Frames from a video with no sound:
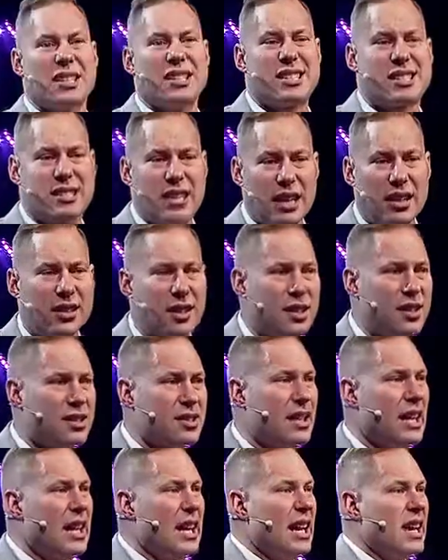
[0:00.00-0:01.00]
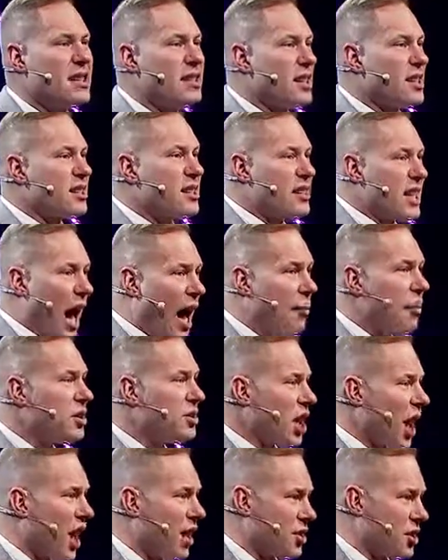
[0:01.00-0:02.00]
sickness. It's a
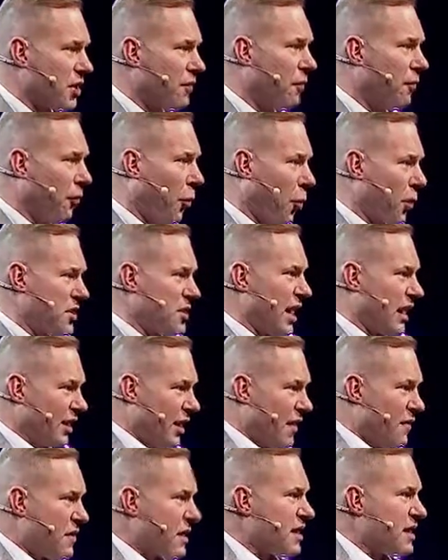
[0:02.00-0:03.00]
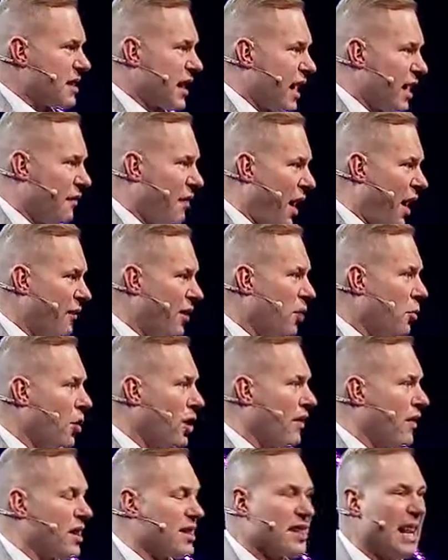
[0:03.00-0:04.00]
sabotaging force that lives inside of every one
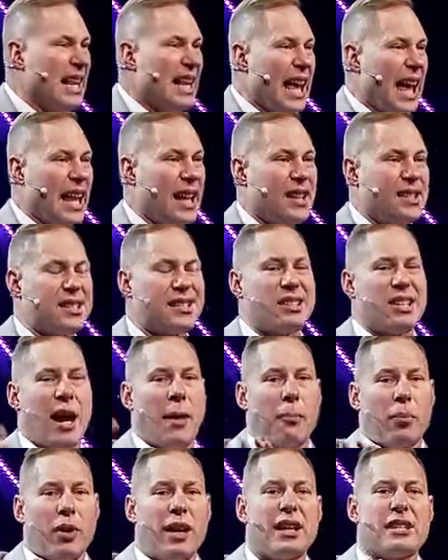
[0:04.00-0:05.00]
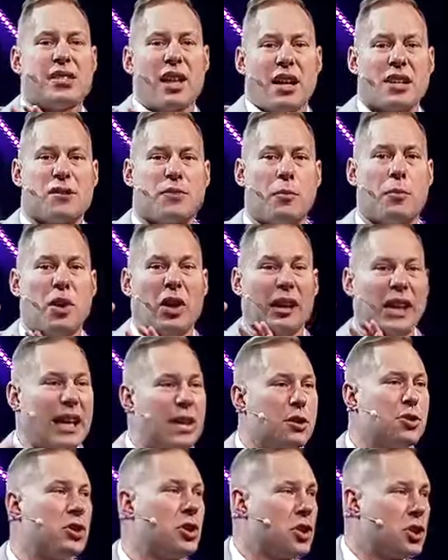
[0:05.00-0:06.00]
of us, and it separates us from
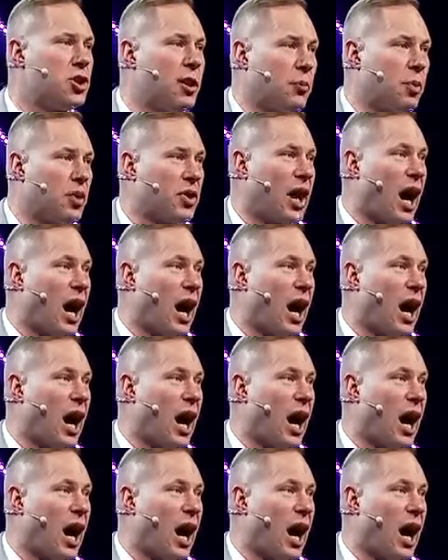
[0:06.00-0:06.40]
relationship with